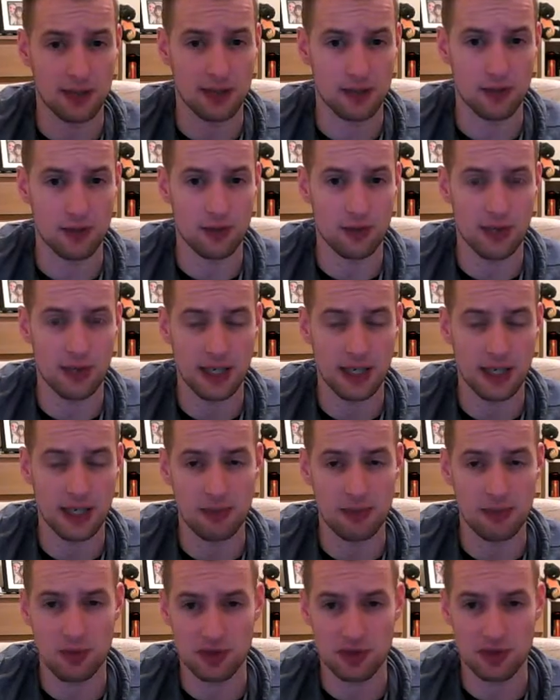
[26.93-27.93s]
on Quick Game, you
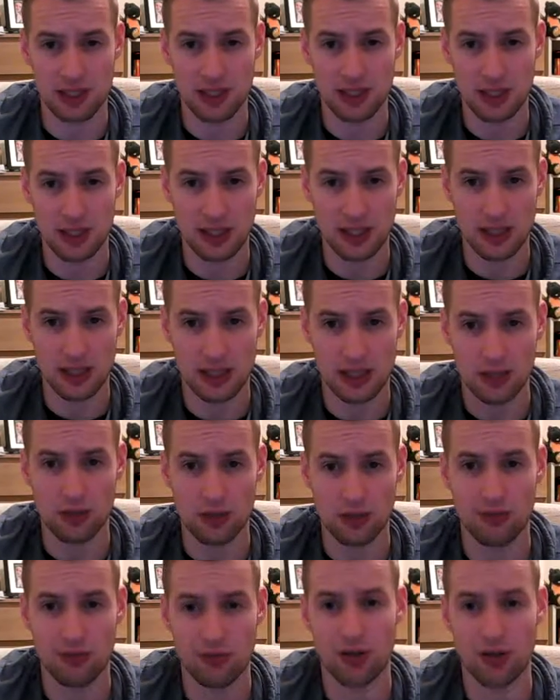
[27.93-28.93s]
can see here, top
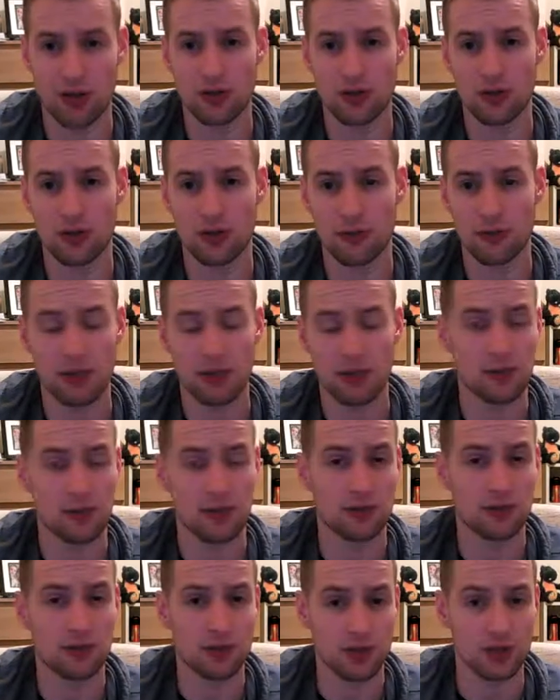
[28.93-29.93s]
right hand corner, I've played over
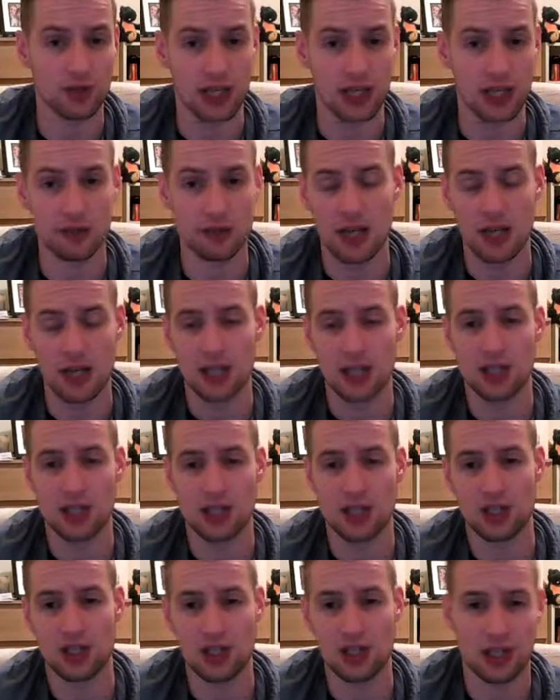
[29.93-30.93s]
200 games. This is
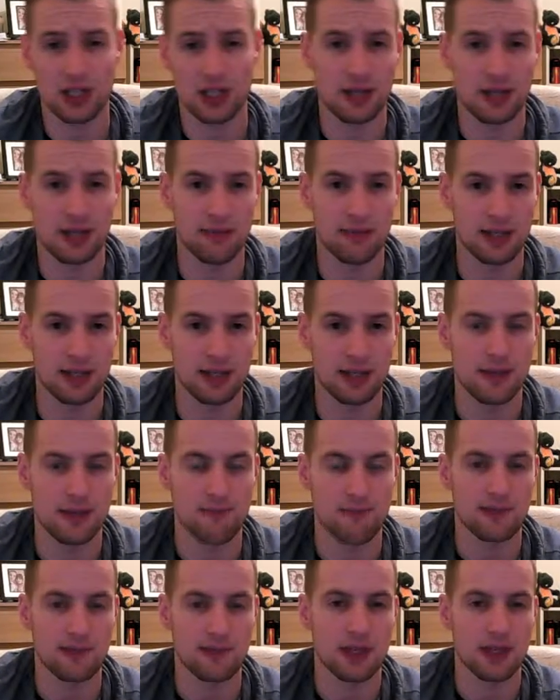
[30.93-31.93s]
just to get me
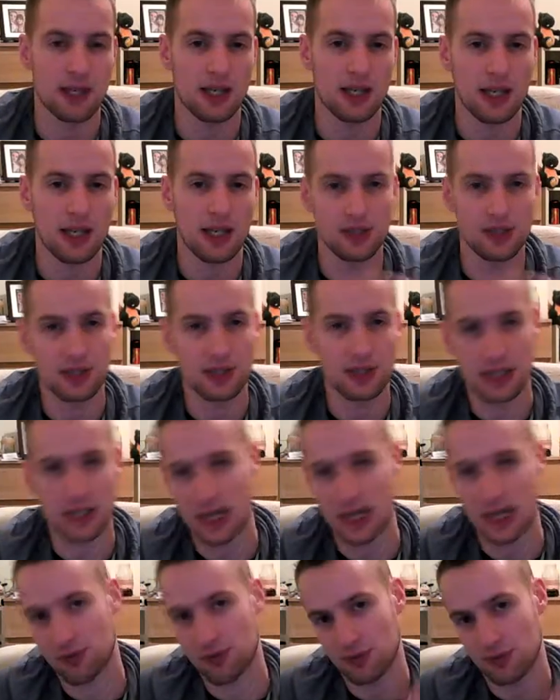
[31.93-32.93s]
into the
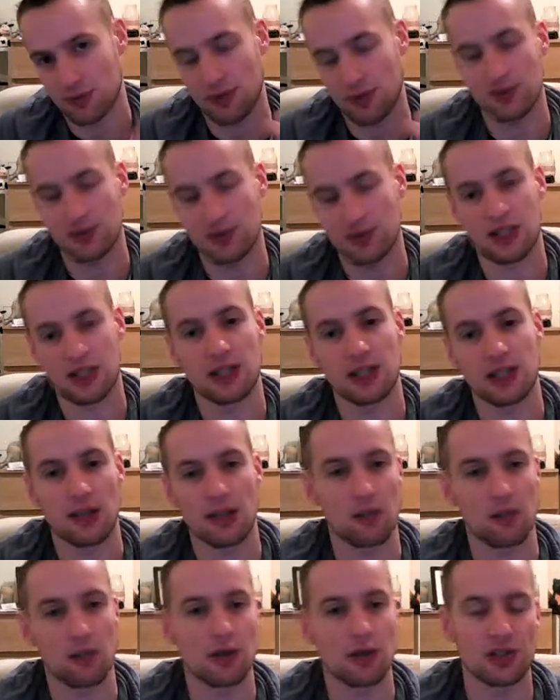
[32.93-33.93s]
game, to understand how it
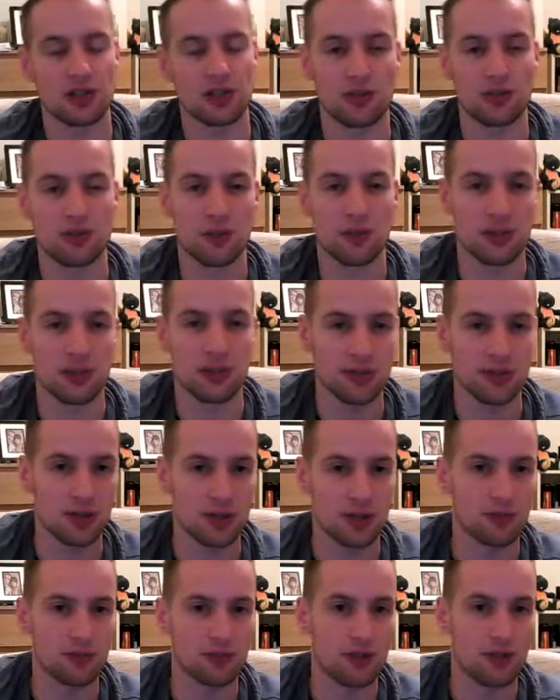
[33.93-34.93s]
works a little bit, so I can
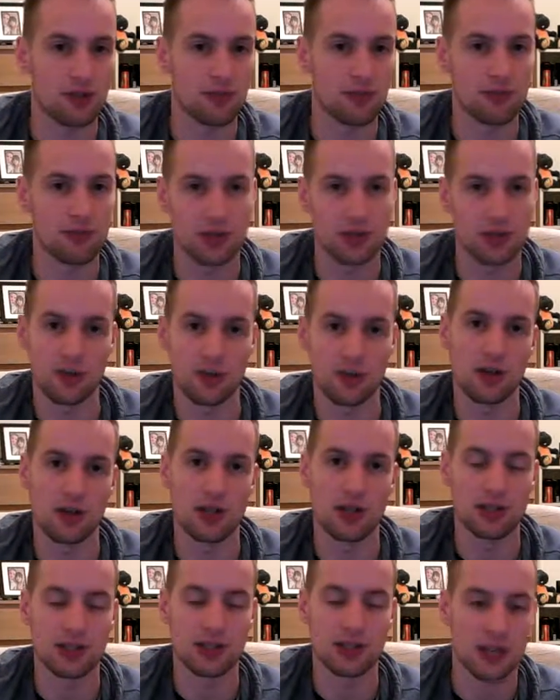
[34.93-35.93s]
try and bring you
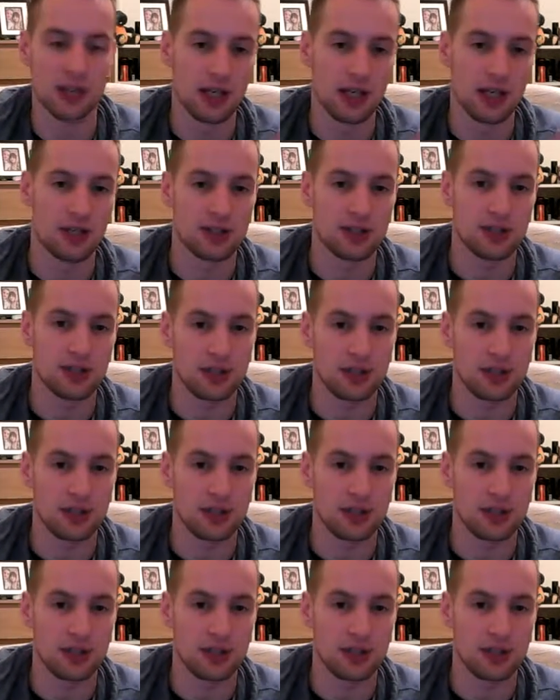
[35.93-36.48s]
guys some